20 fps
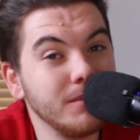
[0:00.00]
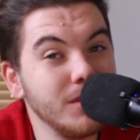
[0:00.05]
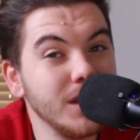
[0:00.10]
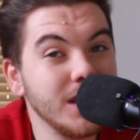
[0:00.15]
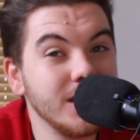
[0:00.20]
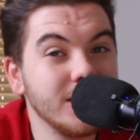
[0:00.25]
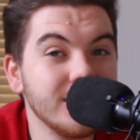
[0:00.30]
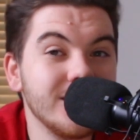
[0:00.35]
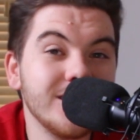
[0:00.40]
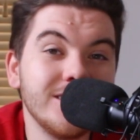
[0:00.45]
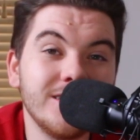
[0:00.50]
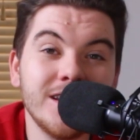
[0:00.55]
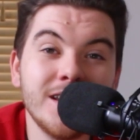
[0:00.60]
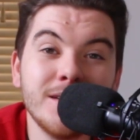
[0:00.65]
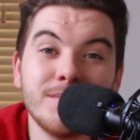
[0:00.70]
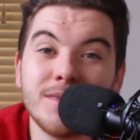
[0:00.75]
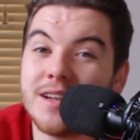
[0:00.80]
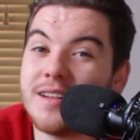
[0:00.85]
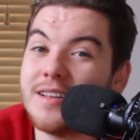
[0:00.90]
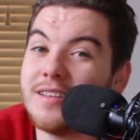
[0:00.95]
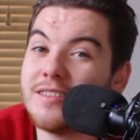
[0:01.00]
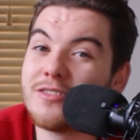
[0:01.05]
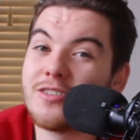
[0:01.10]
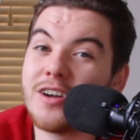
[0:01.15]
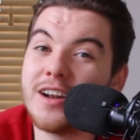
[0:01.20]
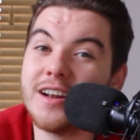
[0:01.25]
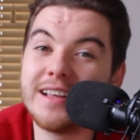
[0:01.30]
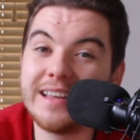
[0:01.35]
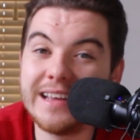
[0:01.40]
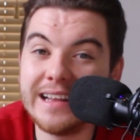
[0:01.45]
because a demon is
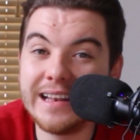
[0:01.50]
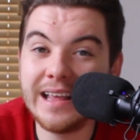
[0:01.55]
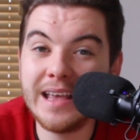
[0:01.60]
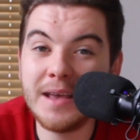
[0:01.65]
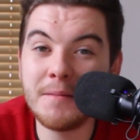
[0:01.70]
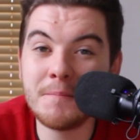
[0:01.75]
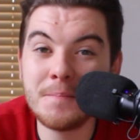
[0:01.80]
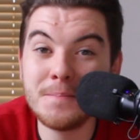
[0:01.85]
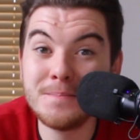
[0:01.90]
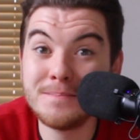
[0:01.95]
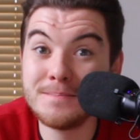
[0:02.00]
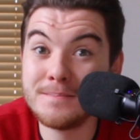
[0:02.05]
trying to kill him.